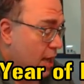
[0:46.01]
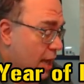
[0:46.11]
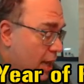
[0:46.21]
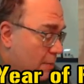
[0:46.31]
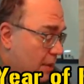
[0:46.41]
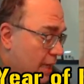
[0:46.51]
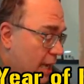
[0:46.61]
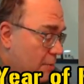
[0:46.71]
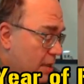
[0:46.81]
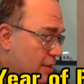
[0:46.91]
Uh, but the
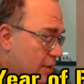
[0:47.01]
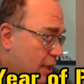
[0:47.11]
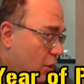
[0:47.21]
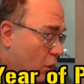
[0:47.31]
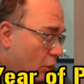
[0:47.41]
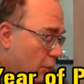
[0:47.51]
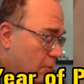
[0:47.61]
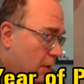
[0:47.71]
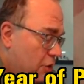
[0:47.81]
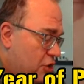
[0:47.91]
game is like all other
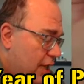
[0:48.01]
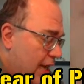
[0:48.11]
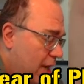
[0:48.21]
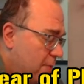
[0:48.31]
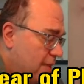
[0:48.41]
Button Shy games.